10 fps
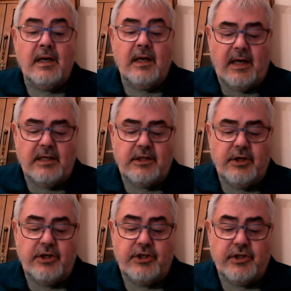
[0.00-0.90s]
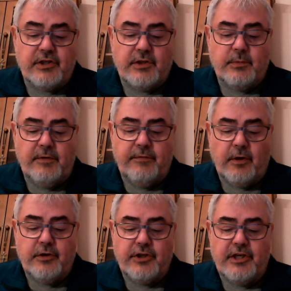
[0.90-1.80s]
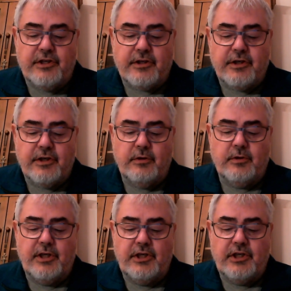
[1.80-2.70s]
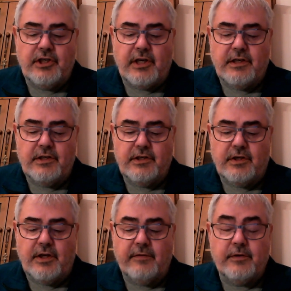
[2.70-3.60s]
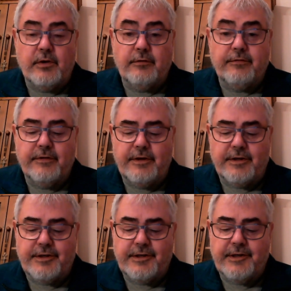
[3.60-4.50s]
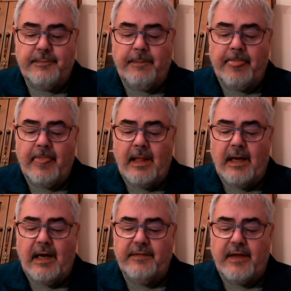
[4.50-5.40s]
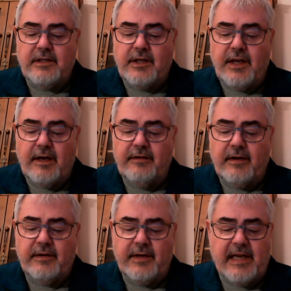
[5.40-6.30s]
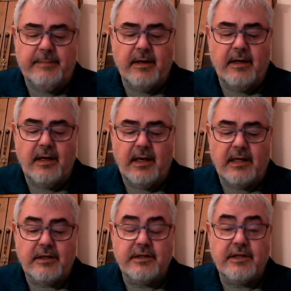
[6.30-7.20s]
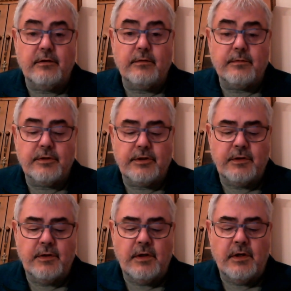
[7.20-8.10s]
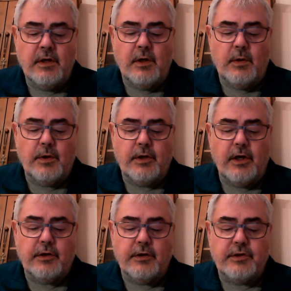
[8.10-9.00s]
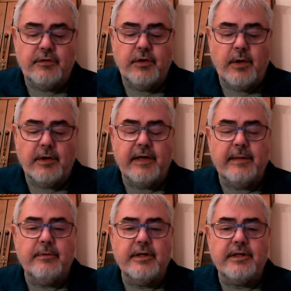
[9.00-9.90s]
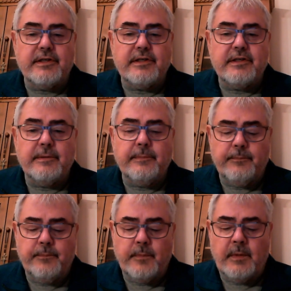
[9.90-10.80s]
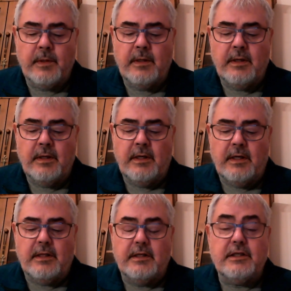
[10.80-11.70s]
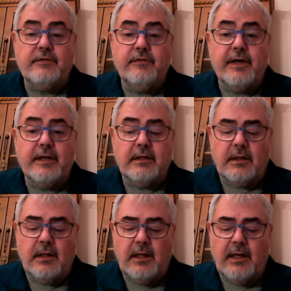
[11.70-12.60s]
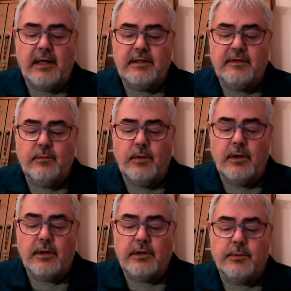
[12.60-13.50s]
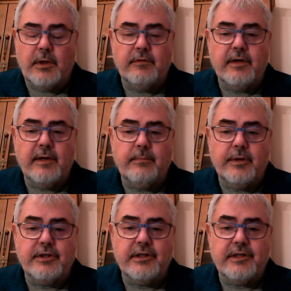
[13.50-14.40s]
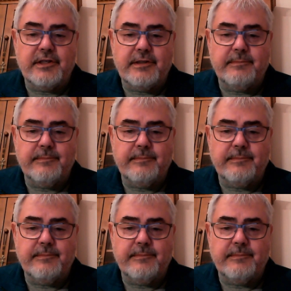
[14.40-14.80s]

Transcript: As Christians, we follow Jesus, who teaches us to love God first and then to love our neighbour as ourselves, regardless of who our neighbour is. This is vital, active work to overcome prejudice.